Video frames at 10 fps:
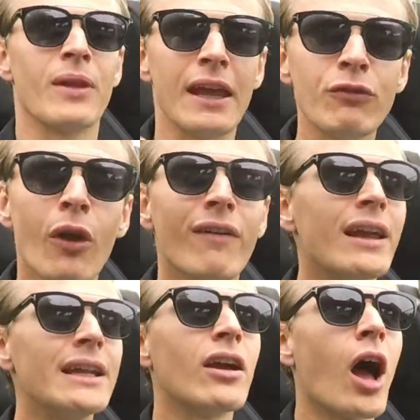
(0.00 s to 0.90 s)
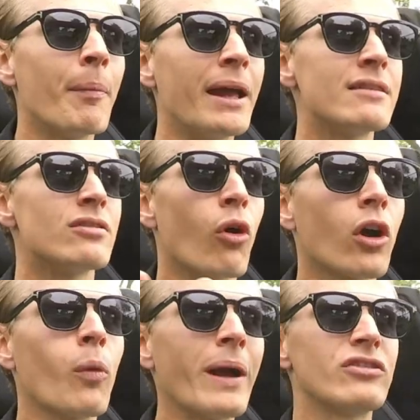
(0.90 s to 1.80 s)
If you have any comments or
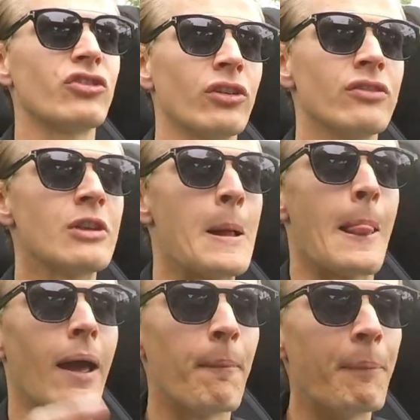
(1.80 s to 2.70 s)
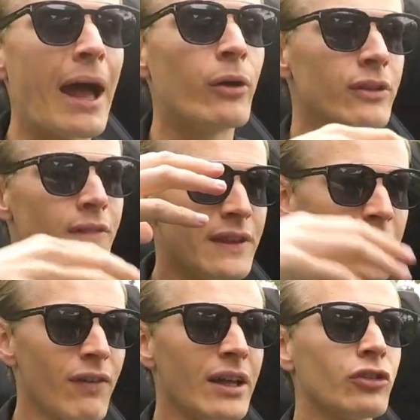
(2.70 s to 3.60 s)
questions about the
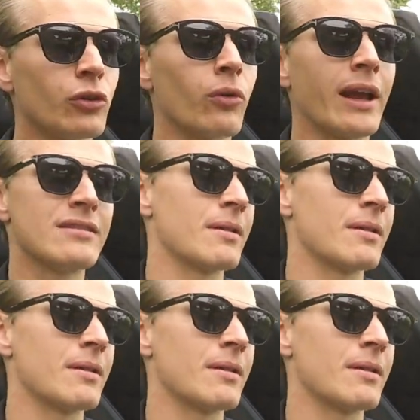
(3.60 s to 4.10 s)
Aventador S,